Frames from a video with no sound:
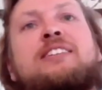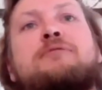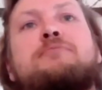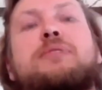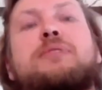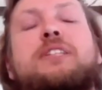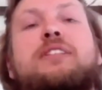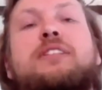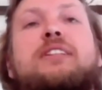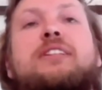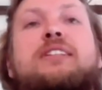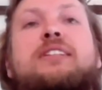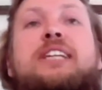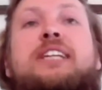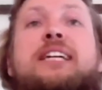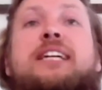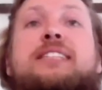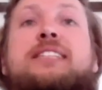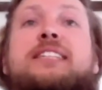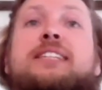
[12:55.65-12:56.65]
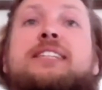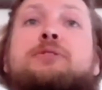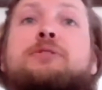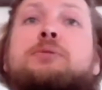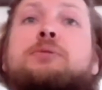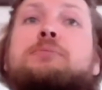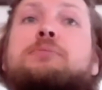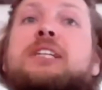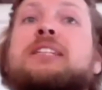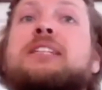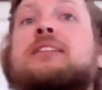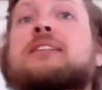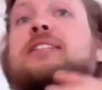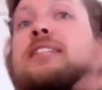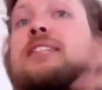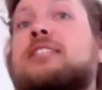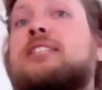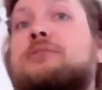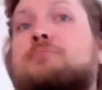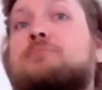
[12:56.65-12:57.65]
But the idea would be that
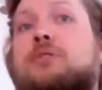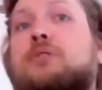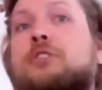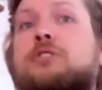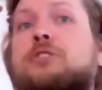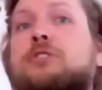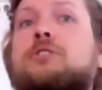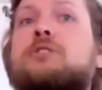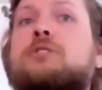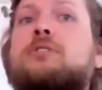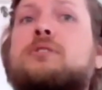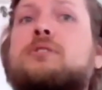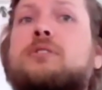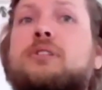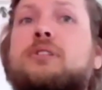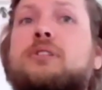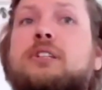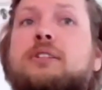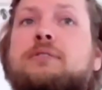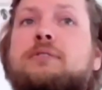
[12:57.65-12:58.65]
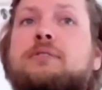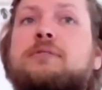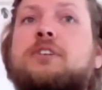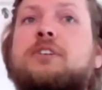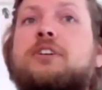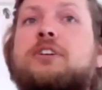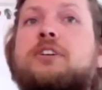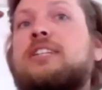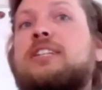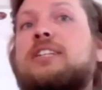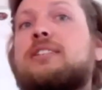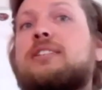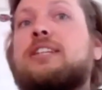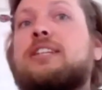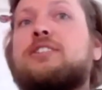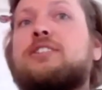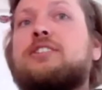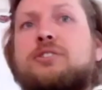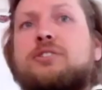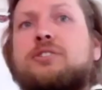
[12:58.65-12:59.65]
each person or
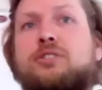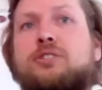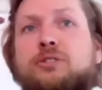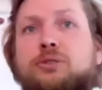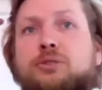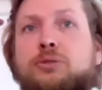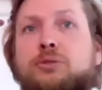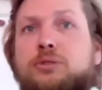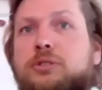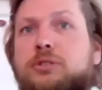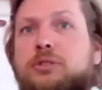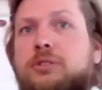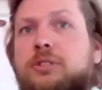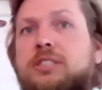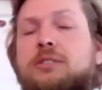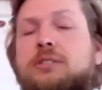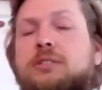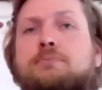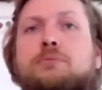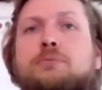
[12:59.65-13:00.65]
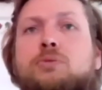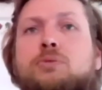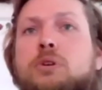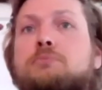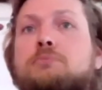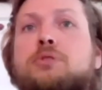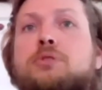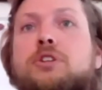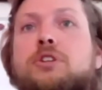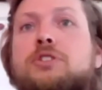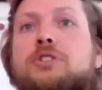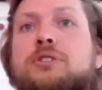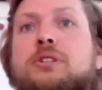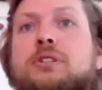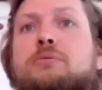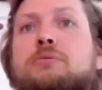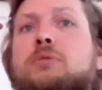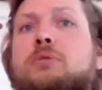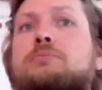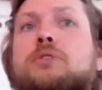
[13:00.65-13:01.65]
each user is one person,
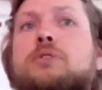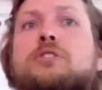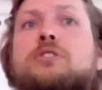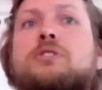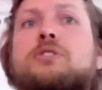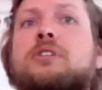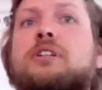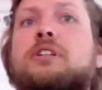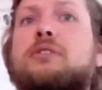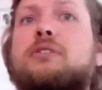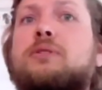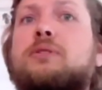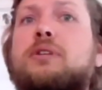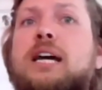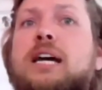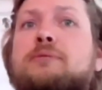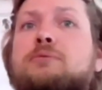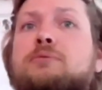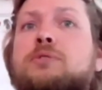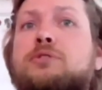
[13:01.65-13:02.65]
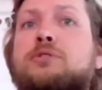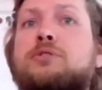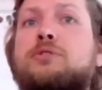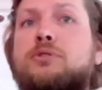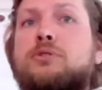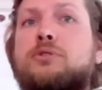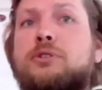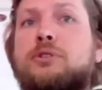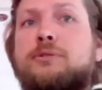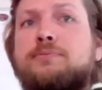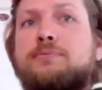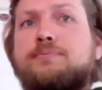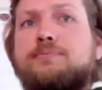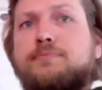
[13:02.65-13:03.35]
and one person can only have one user.